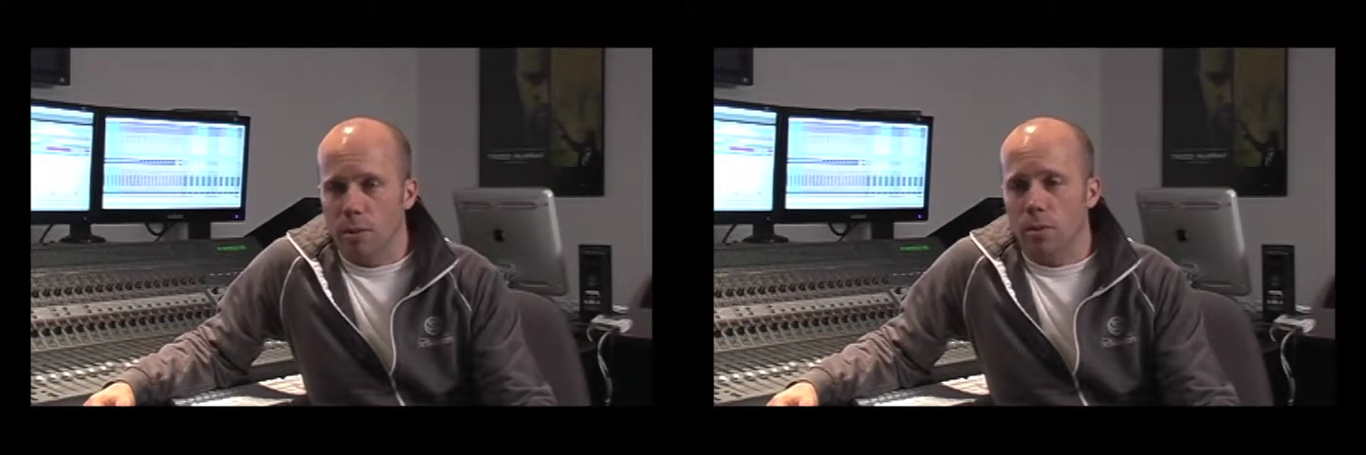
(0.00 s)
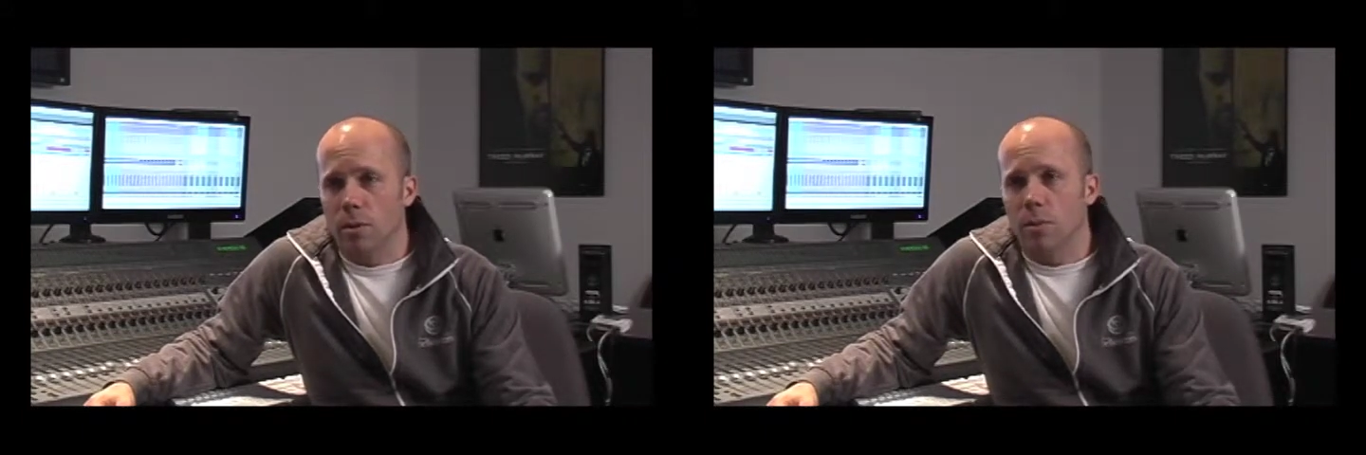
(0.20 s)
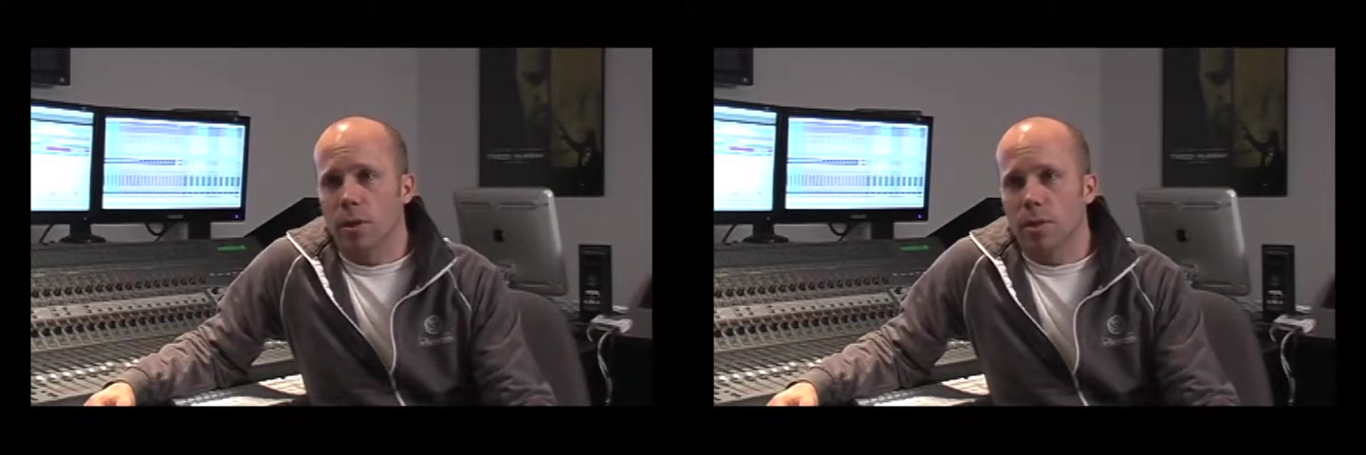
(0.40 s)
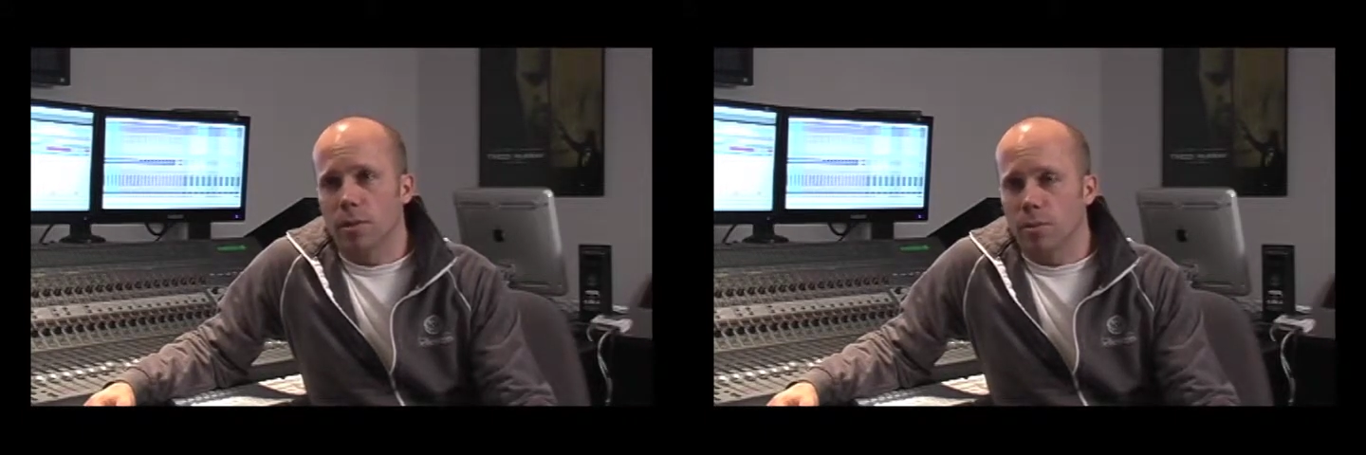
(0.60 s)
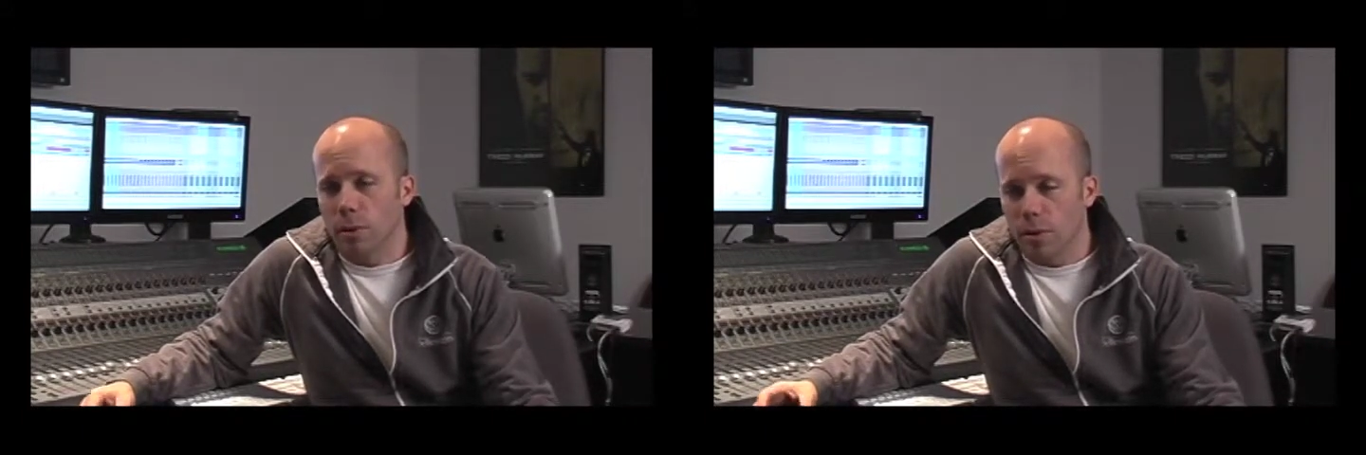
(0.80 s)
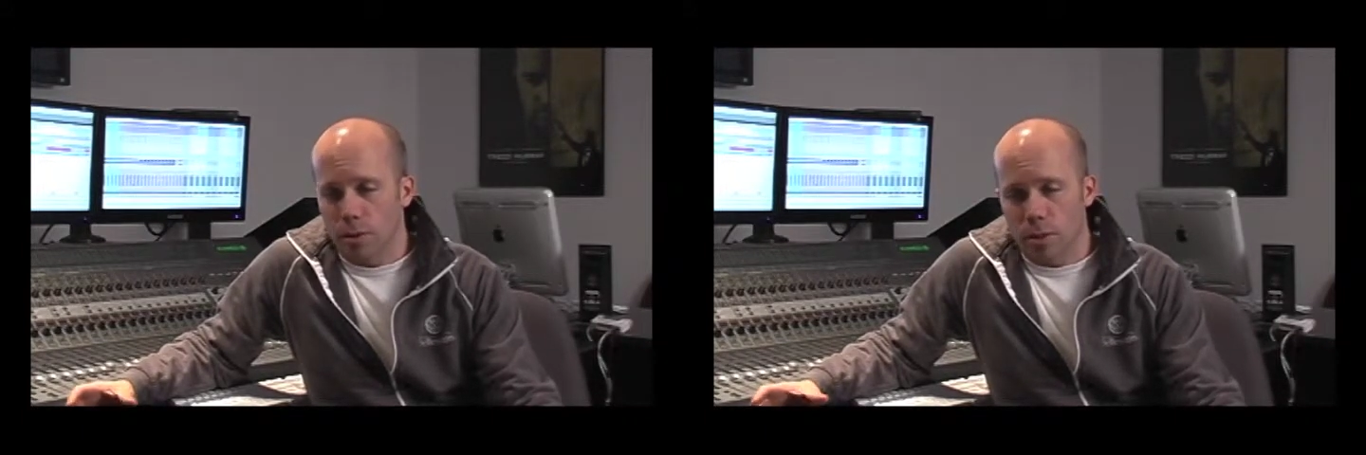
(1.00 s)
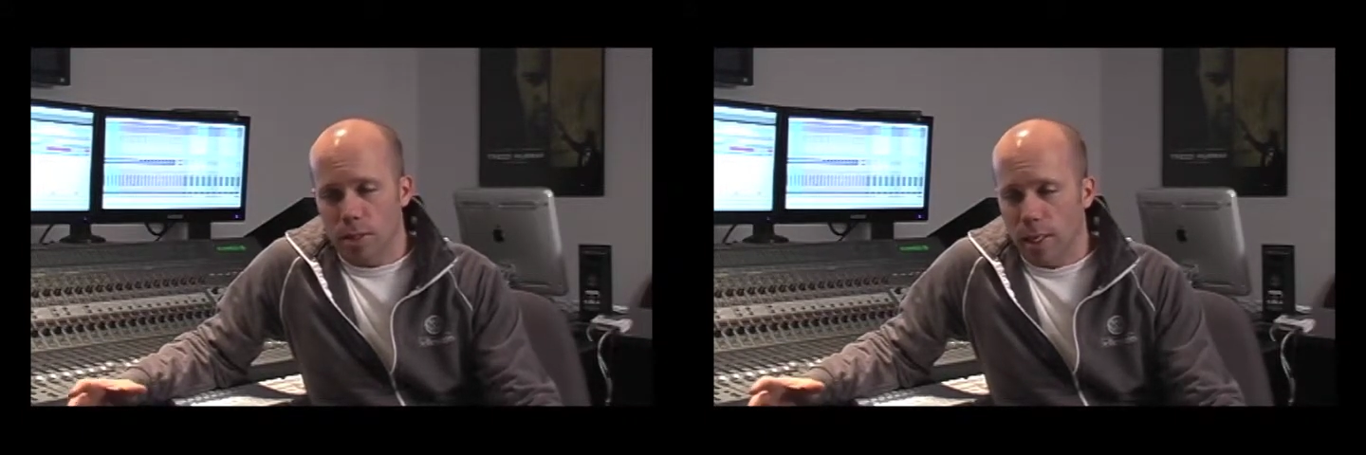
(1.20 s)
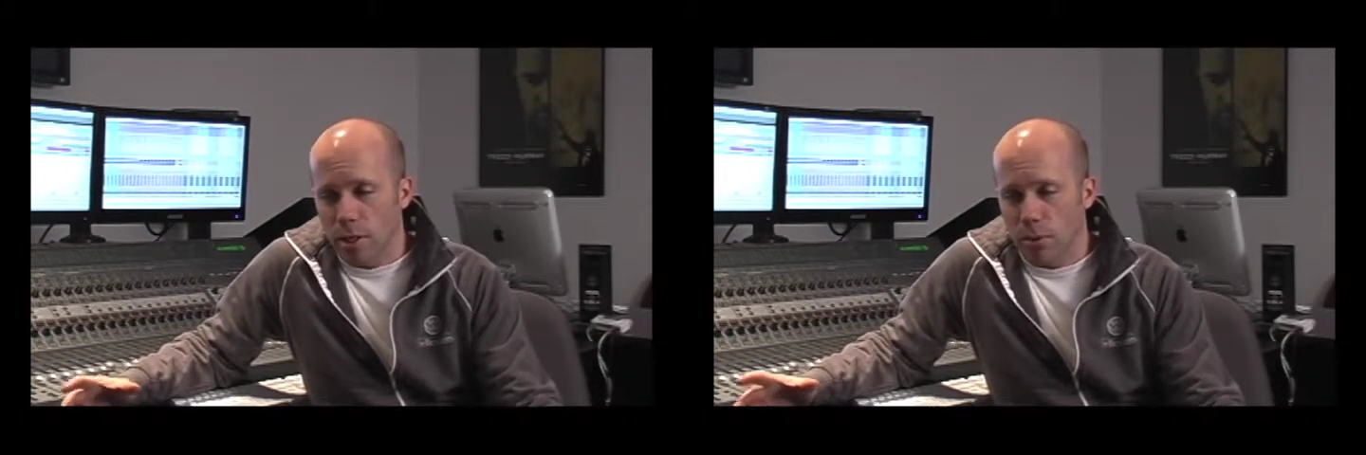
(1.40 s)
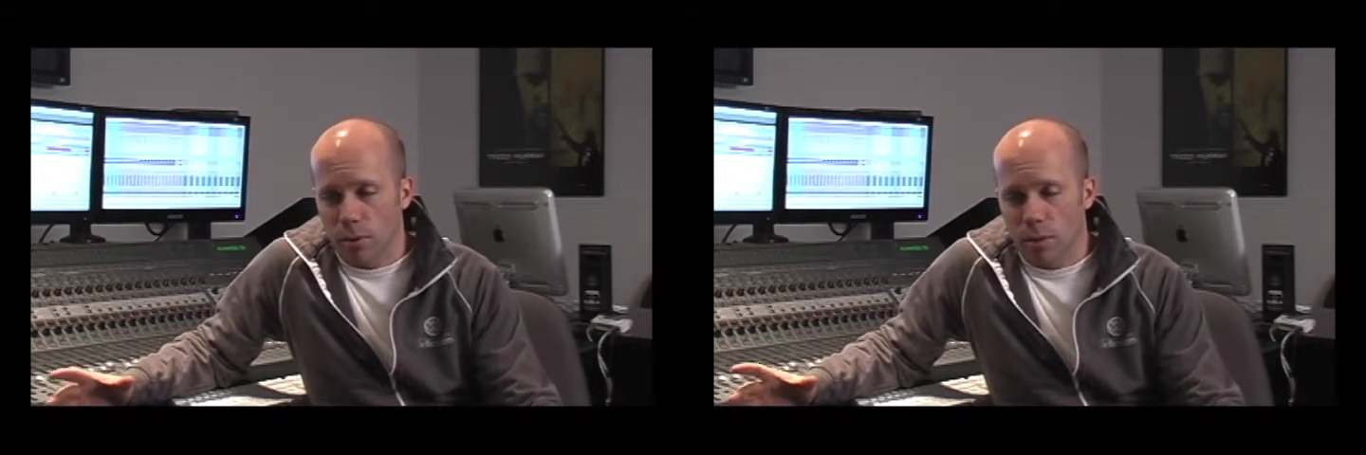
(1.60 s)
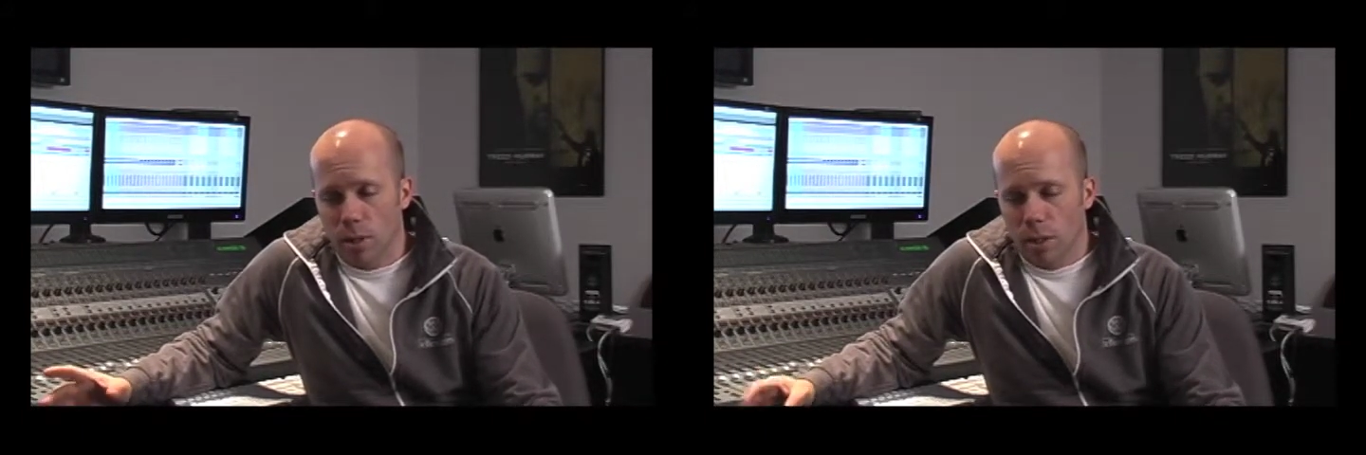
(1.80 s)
or when there's a schedule